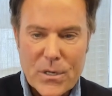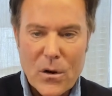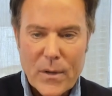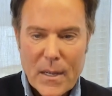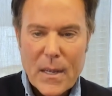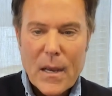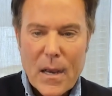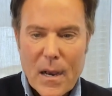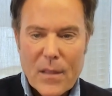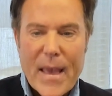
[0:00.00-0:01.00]
So
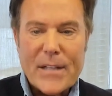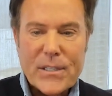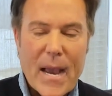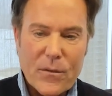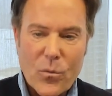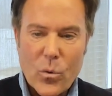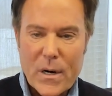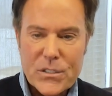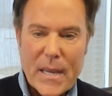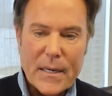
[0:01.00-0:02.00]
uh, that's kind of
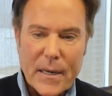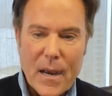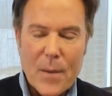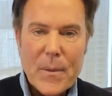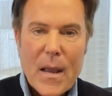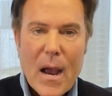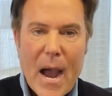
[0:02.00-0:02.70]
where it's ended up.